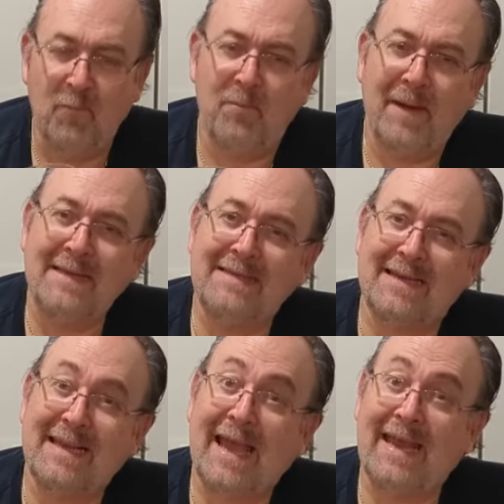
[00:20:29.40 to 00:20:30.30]
based
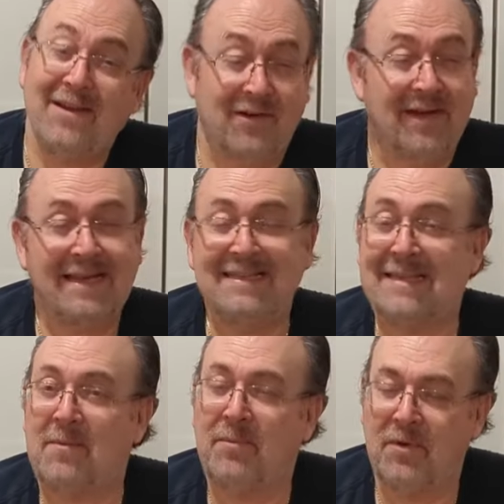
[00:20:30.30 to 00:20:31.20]
again on a
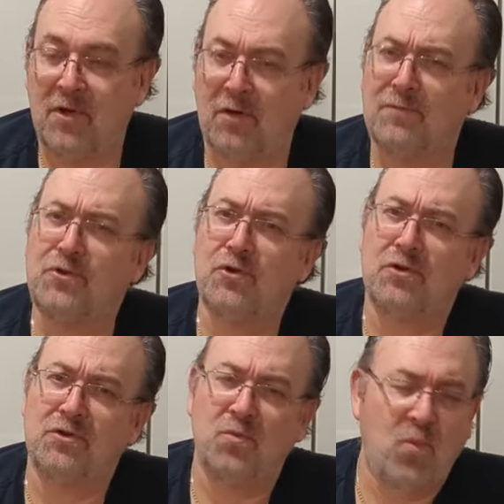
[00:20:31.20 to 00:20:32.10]
sample of
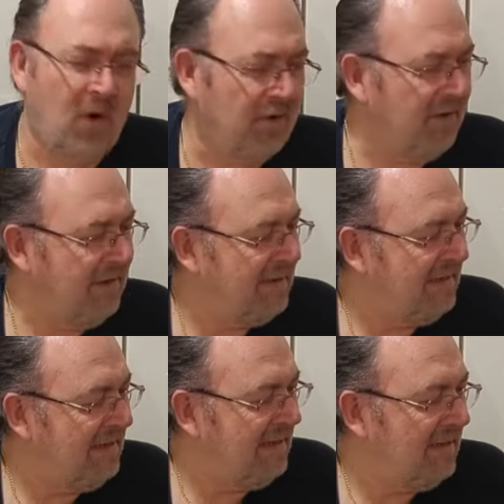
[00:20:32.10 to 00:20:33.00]
just one,
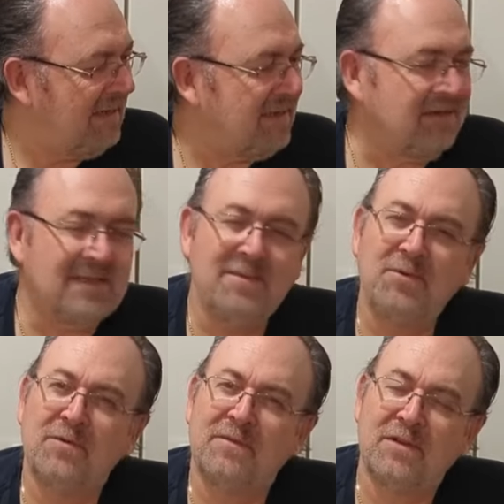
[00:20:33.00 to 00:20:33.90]
it does seem
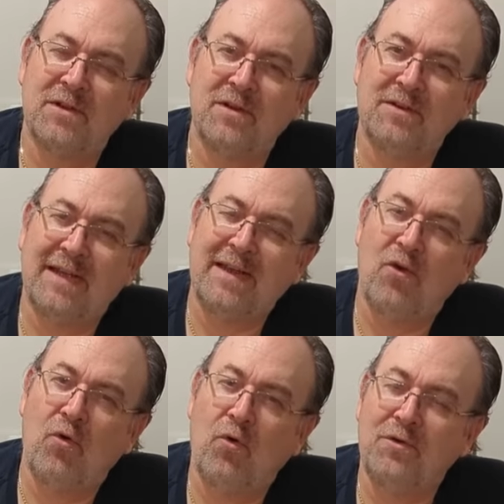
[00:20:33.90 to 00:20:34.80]
to have turned an
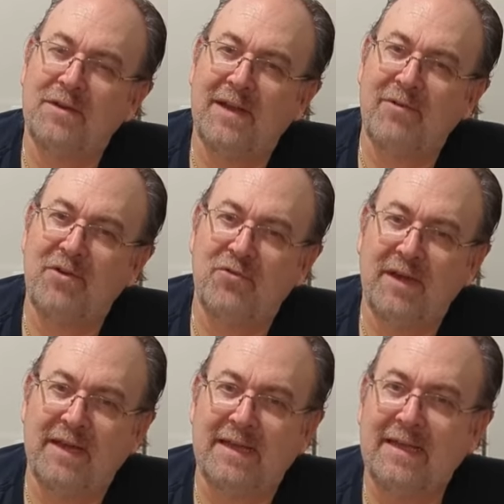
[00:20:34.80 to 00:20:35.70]
ordinary
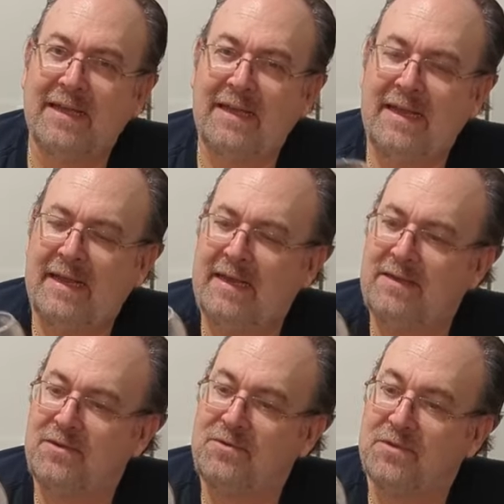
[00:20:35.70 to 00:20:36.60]
drink
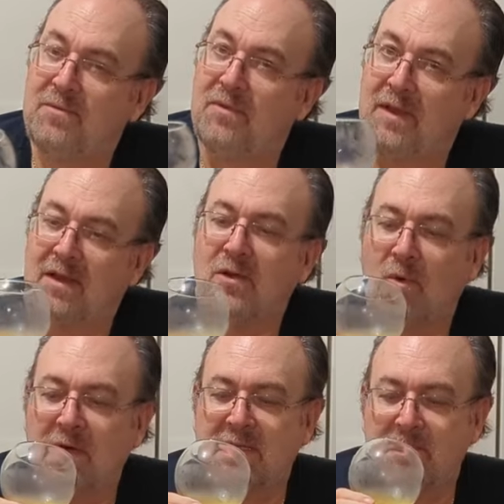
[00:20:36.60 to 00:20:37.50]
into something
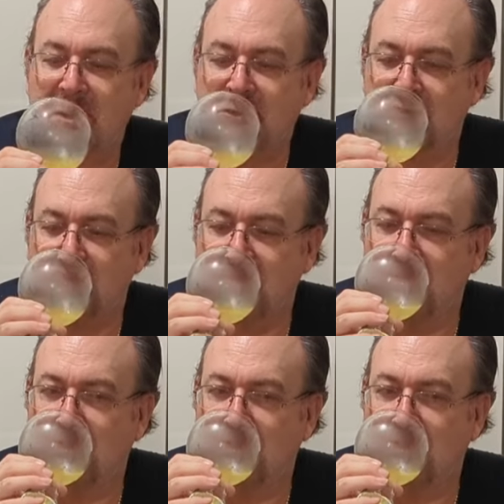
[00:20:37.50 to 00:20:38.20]
quite special.